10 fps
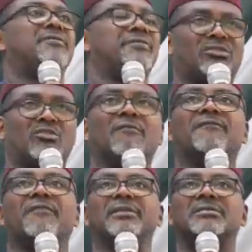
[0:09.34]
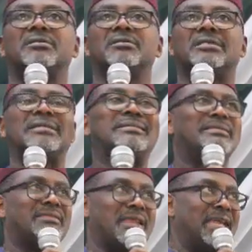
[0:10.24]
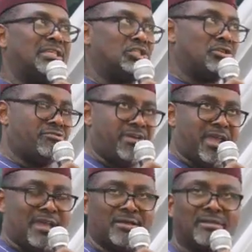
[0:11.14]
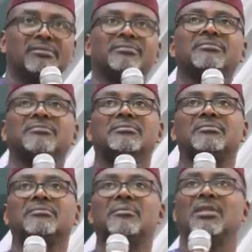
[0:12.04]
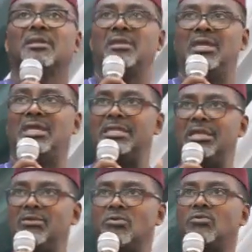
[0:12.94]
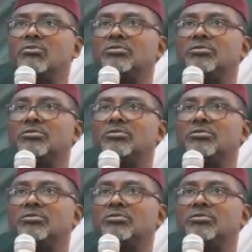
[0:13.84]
This conference says Nigeria, a new